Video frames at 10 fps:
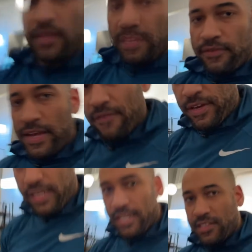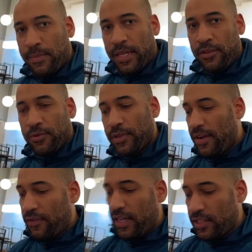They even have a kids menu. They
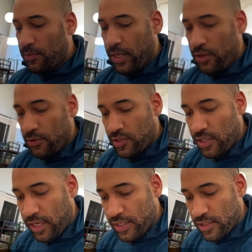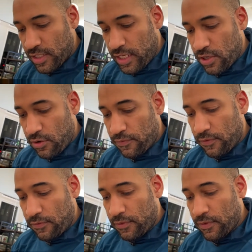have a kids menu. C K's yep, gonna I eat off
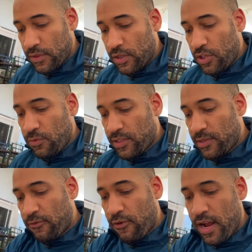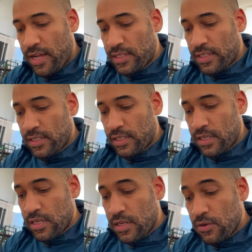the. You want some fries?
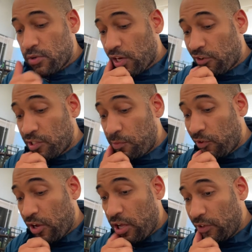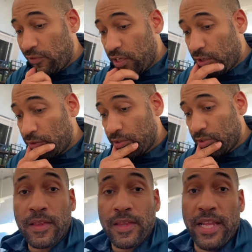Ooh, the crispy cauliflower.
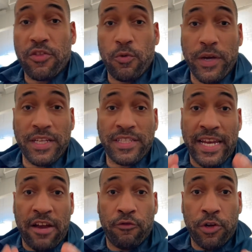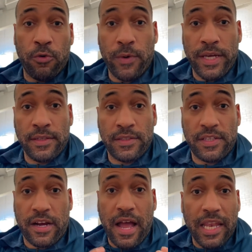Now the wings are not real wings.
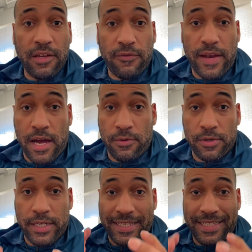They're cauliflower that